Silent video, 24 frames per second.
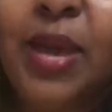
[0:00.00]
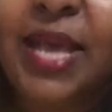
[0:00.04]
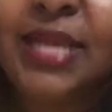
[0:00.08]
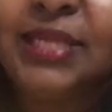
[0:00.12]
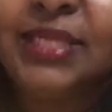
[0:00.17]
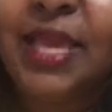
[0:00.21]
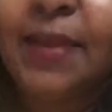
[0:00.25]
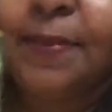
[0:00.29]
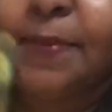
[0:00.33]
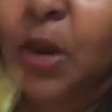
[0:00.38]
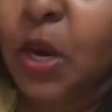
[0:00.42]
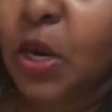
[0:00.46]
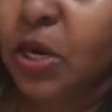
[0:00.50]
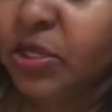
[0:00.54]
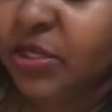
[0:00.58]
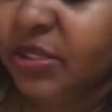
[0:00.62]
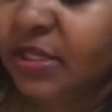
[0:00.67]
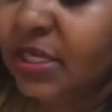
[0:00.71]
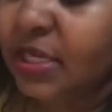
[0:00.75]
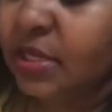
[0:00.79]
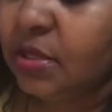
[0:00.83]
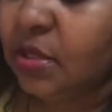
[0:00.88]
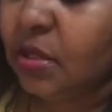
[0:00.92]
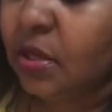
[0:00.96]
as a
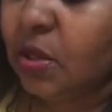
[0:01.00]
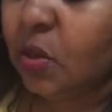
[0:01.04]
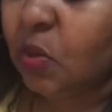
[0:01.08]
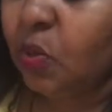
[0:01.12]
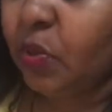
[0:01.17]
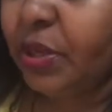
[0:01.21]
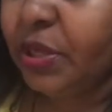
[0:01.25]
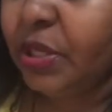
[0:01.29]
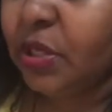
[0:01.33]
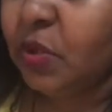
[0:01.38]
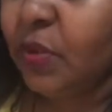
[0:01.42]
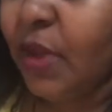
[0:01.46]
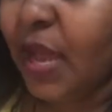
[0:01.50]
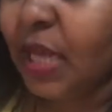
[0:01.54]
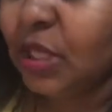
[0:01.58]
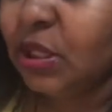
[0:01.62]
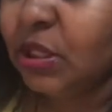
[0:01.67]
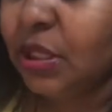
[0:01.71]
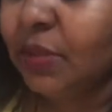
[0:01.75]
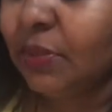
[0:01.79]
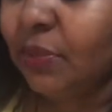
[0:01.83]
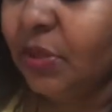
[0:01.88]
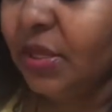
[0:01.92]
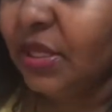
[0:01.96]
person, you know, what you
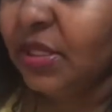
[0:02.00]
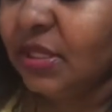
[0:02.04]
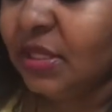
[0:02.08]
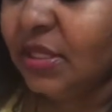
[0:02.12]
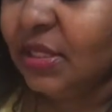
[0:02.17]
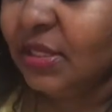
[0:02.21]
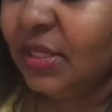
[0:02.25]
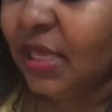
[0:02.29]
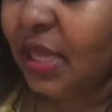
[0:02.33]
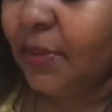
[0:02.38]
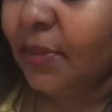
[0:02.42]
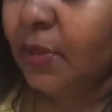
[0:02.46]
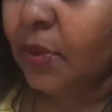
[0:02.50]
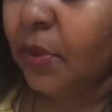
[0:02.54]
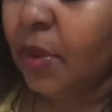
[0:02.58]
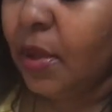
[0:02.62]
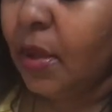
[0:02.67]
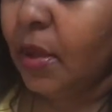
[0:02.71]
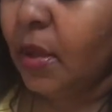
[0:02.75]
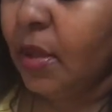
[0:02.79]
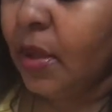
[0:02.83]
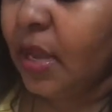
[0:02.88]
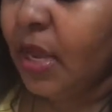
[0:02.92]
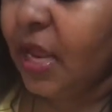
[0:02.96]
actually bring to the table.
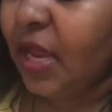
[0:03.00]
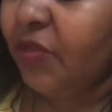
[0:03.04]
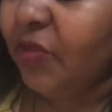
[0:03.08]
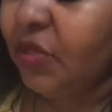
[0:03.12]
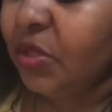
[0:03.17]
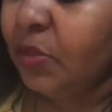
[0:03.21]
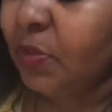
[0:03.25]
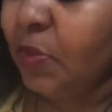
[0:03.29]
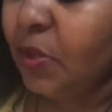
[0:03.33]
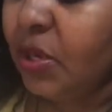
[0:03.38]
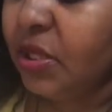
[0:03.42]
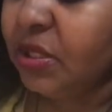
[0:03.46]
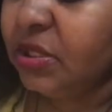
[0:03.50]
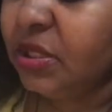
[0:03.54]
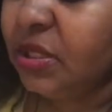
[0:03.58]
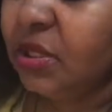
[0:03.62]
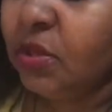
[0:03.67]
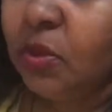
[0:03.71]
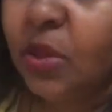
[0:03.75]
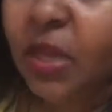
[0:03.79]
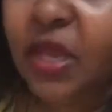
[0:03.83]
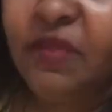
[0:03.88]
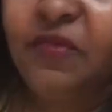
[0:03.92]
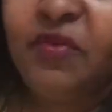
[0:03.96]
And this
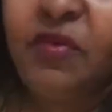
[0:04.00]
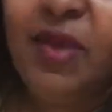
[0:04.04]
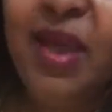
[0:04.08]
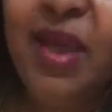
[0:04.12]
person, if you